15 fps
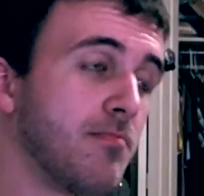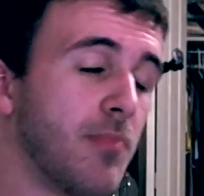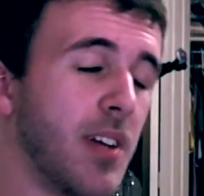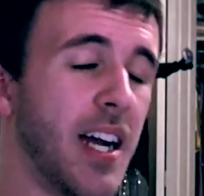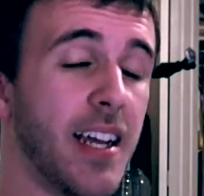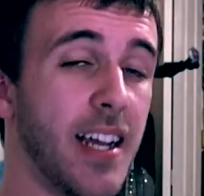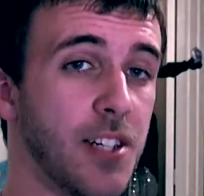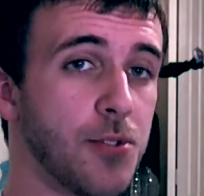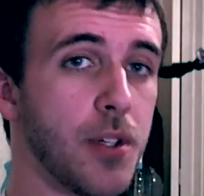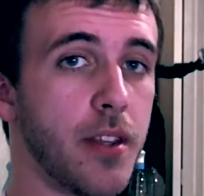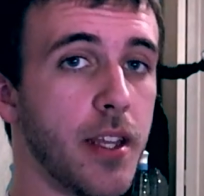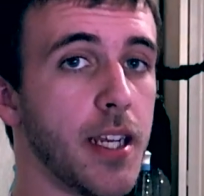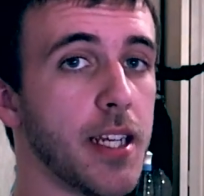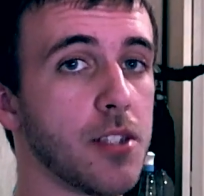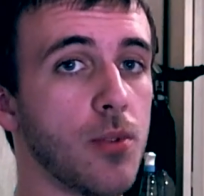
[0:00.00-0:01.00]
actually
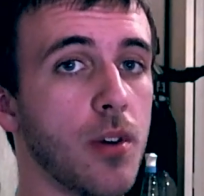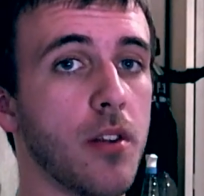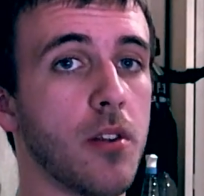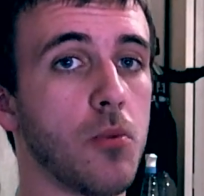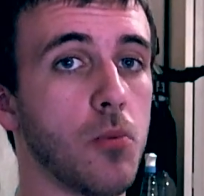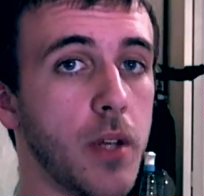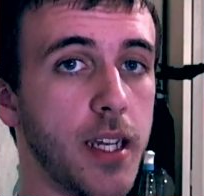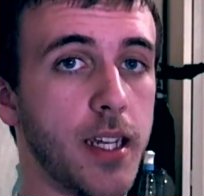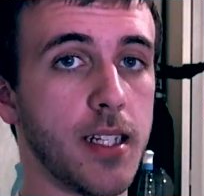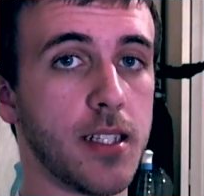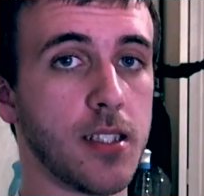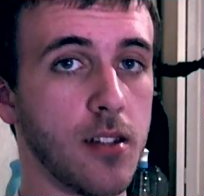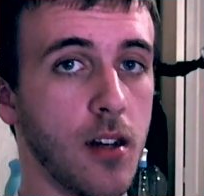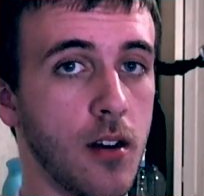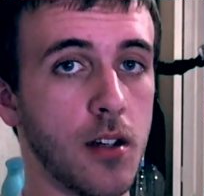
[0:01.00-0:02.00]
think it's one of the
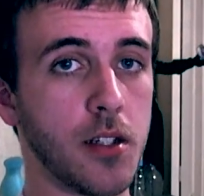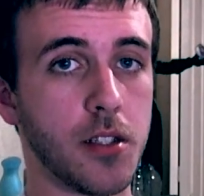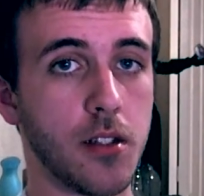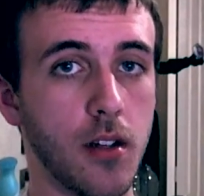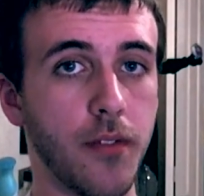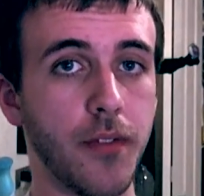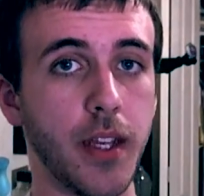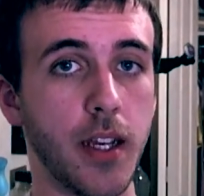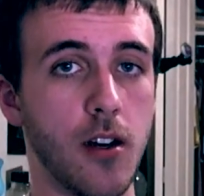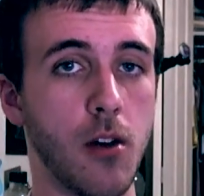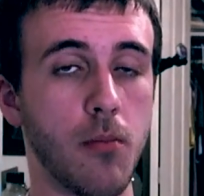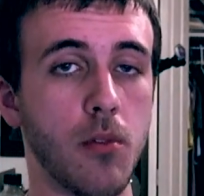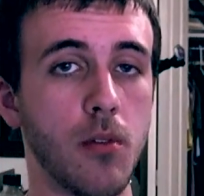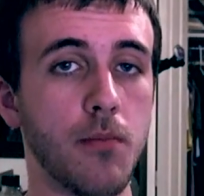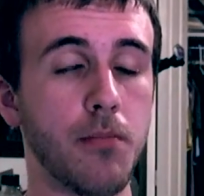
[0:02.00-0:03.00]
weakest songs on the
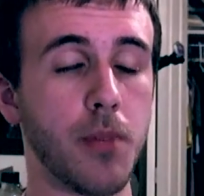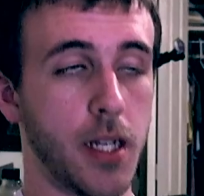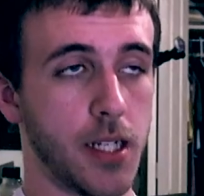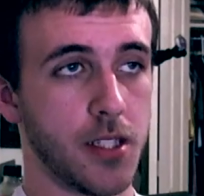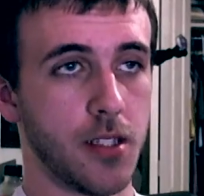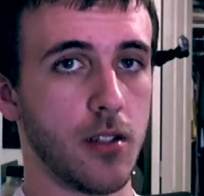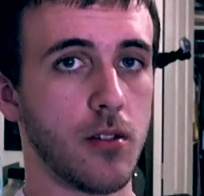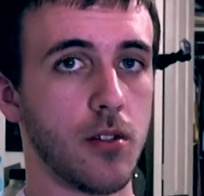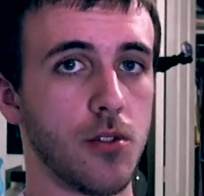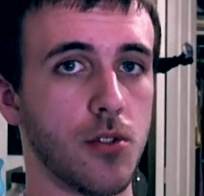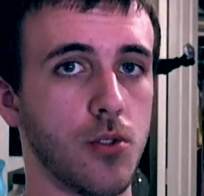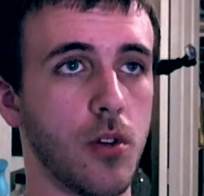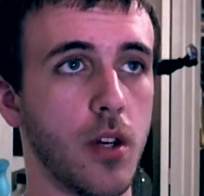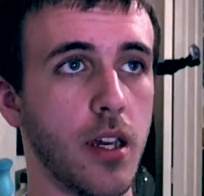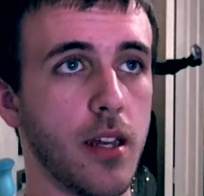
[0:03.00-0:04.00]
album, but I still
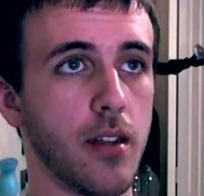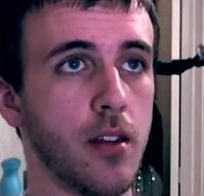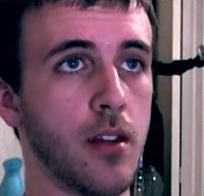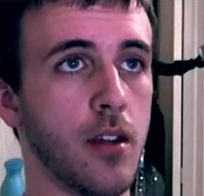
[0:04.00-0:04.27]
enjoy it.